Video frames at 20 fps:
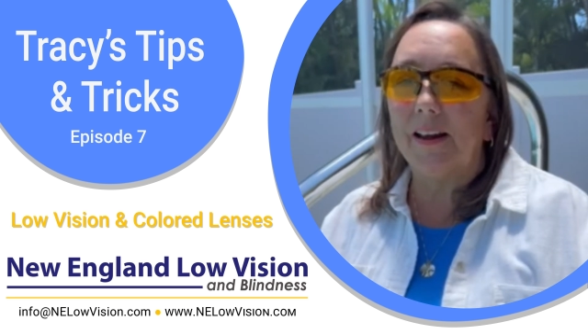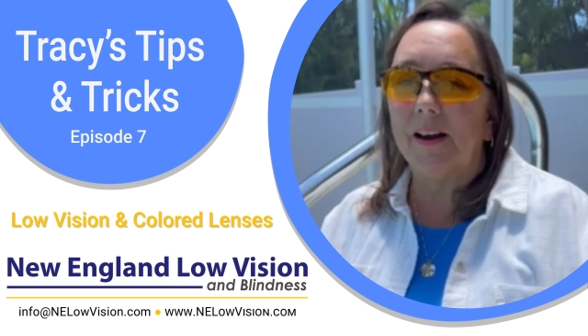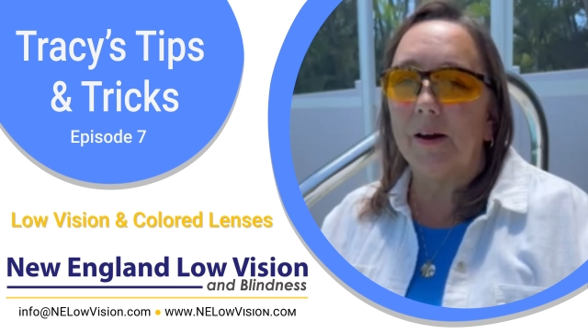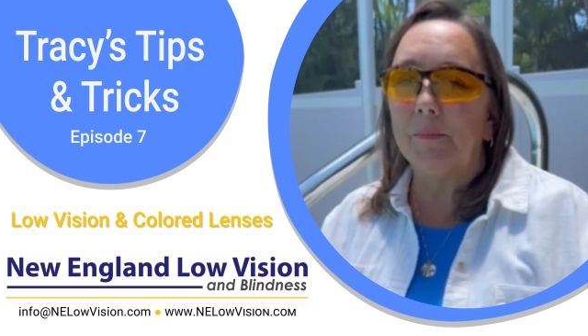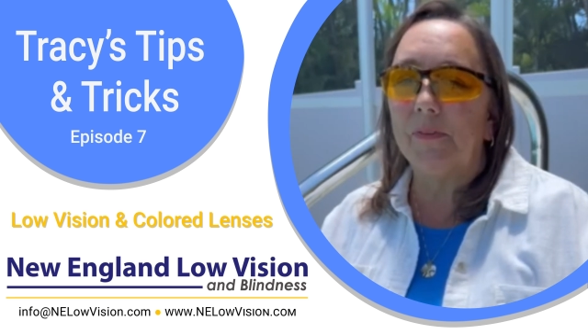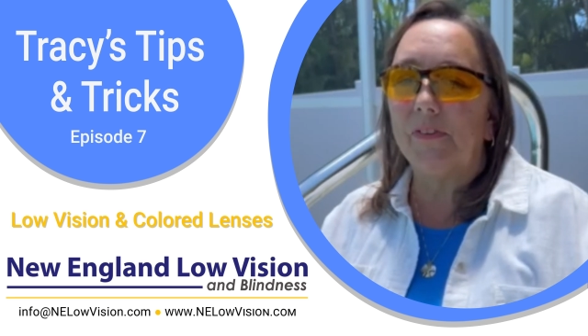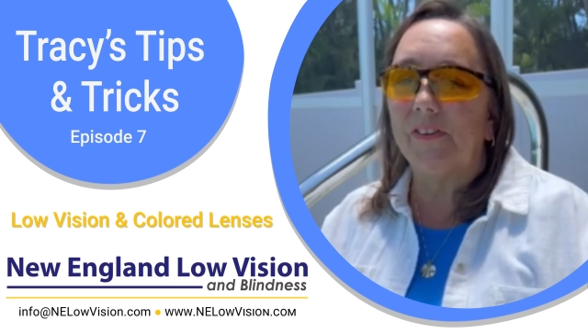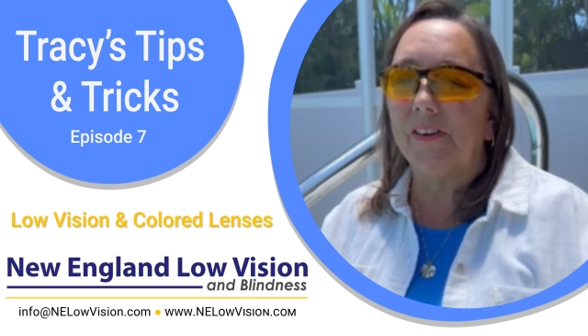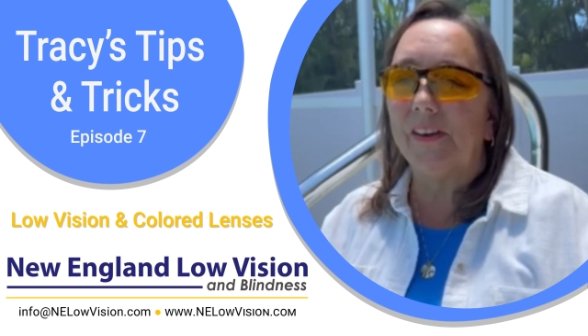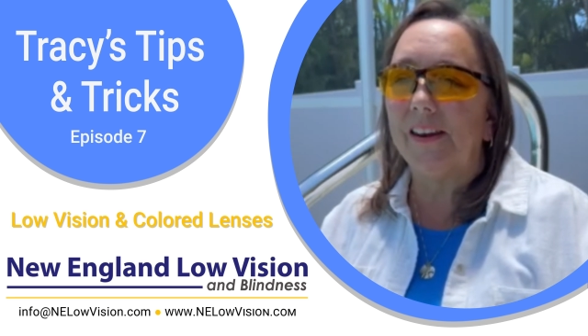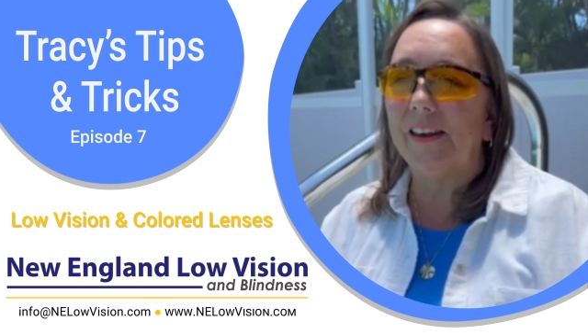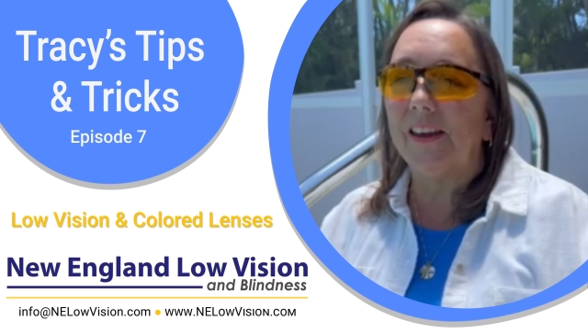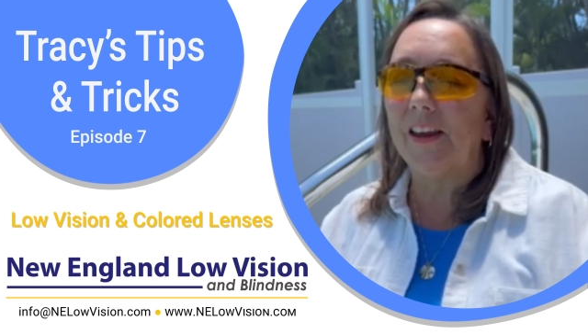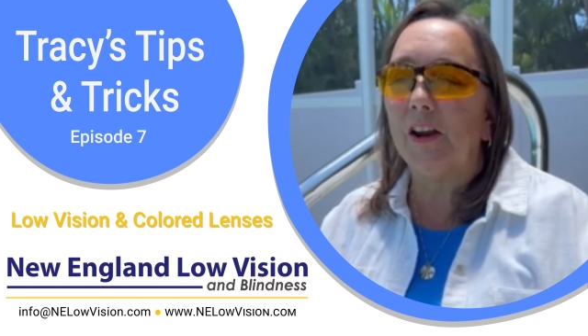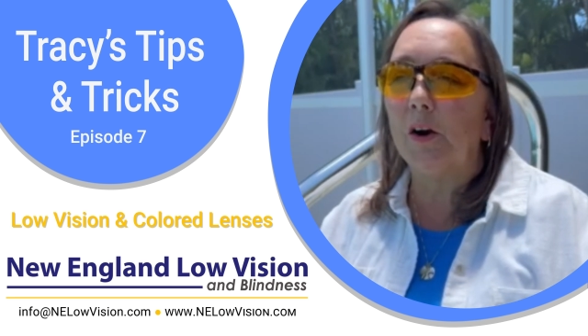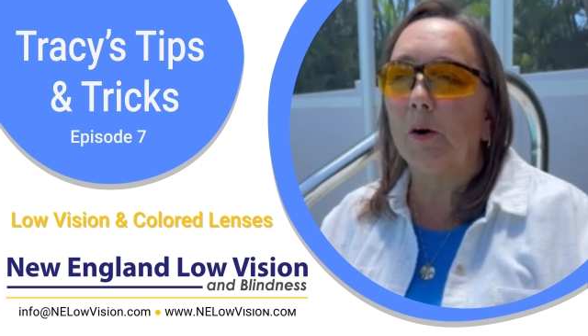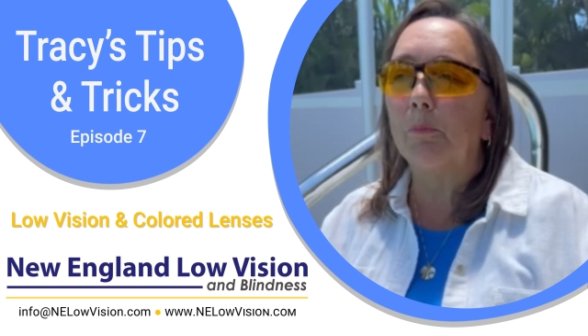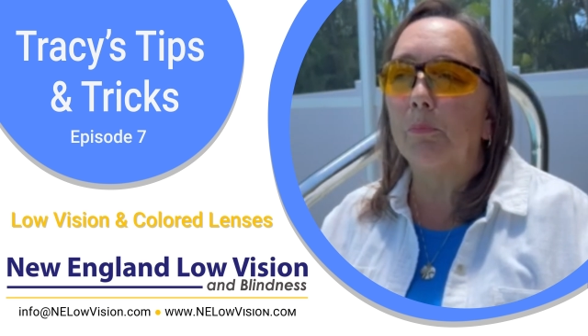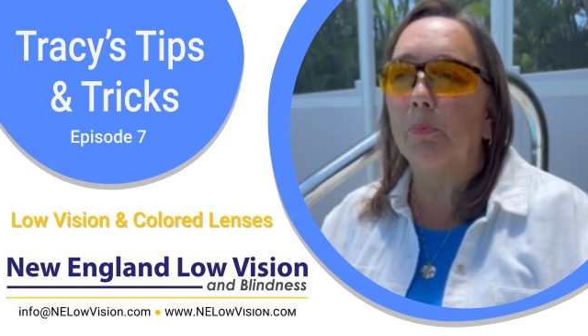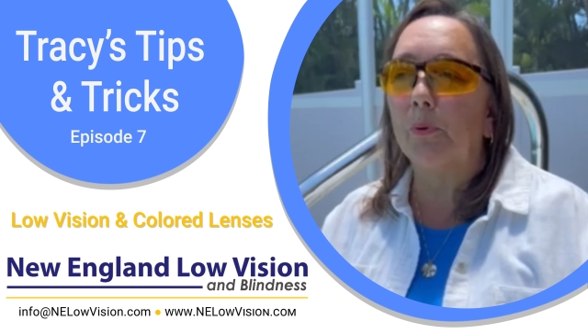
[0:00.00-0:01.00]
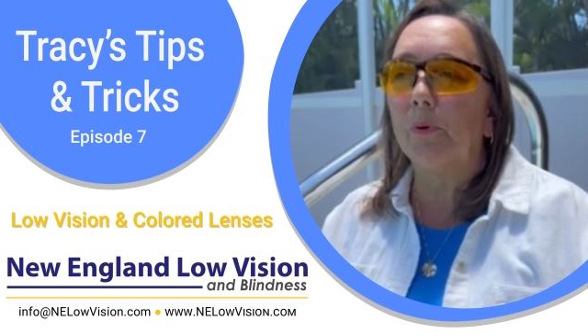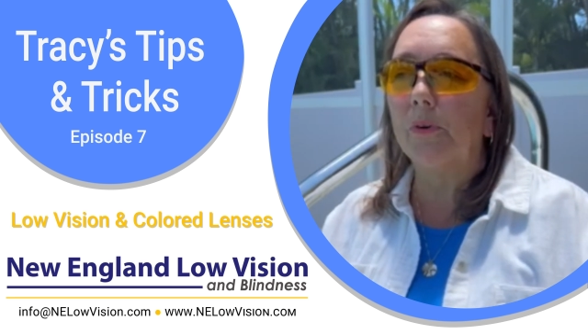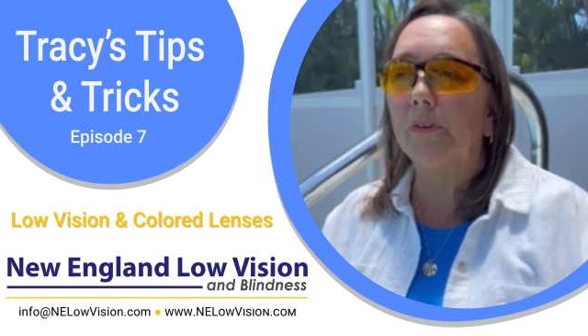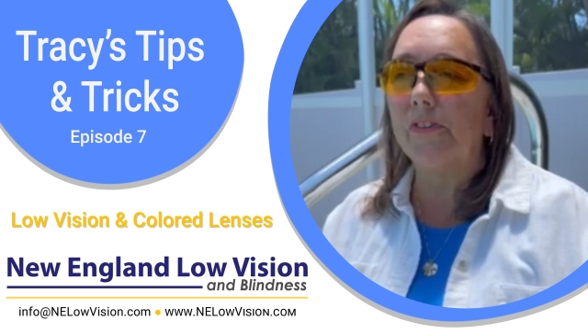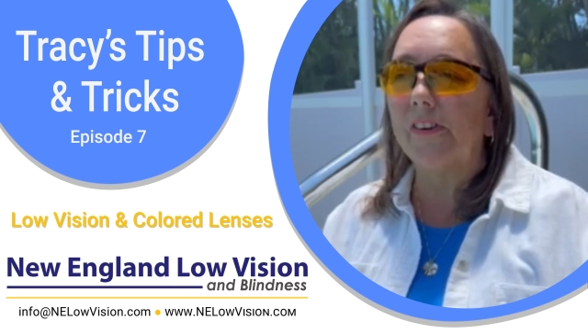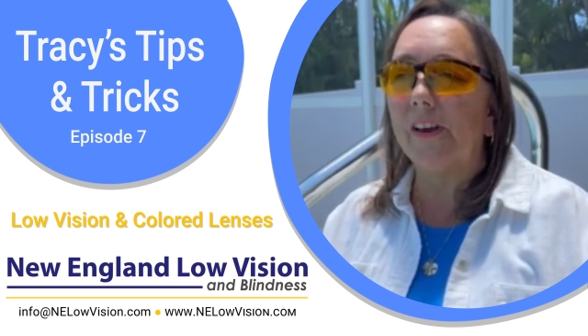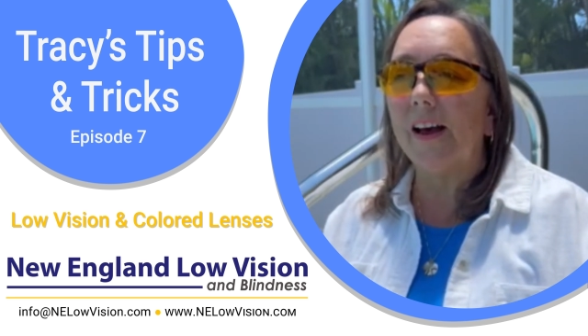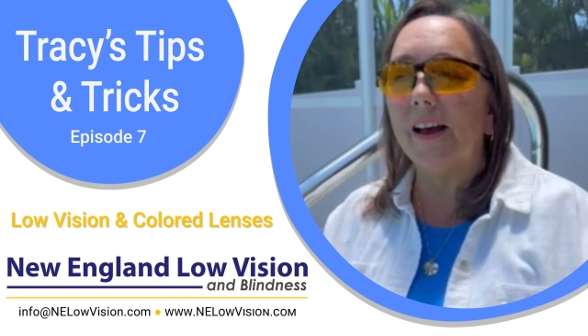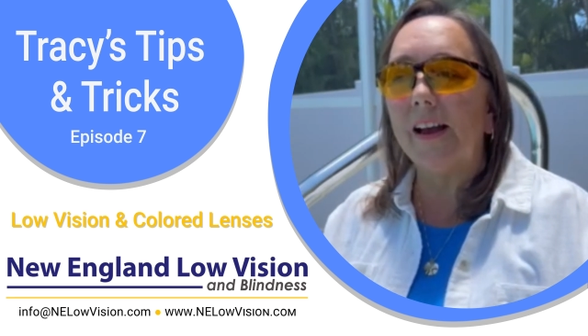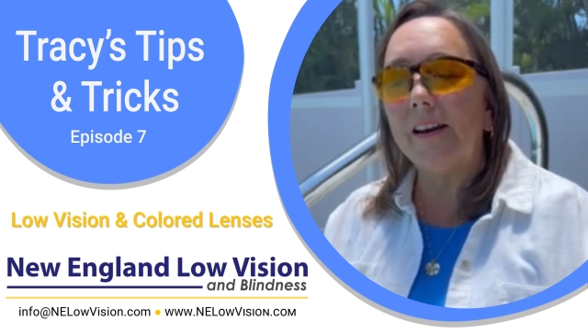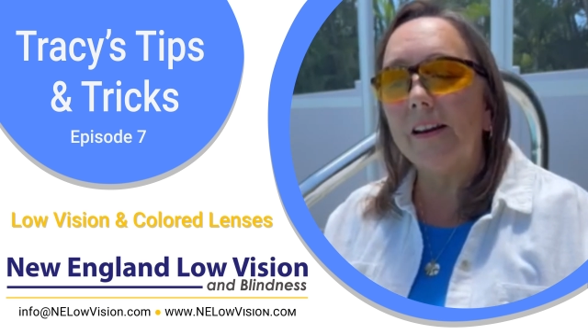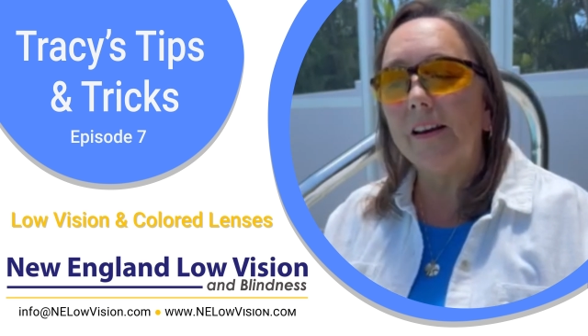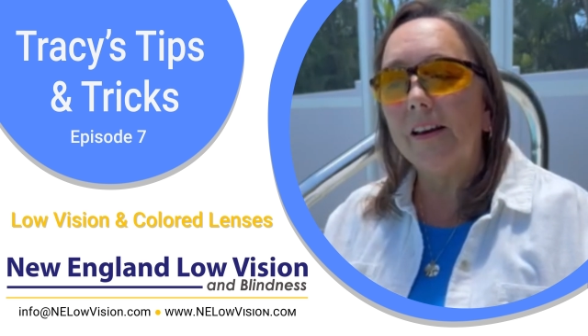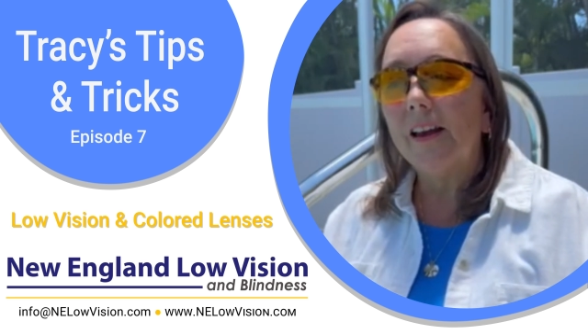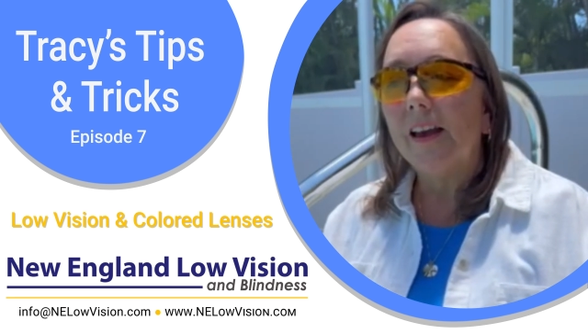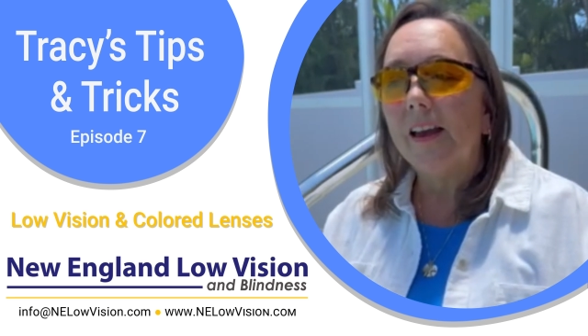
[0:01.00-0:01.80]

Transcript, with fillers: I'm sitting here poolside,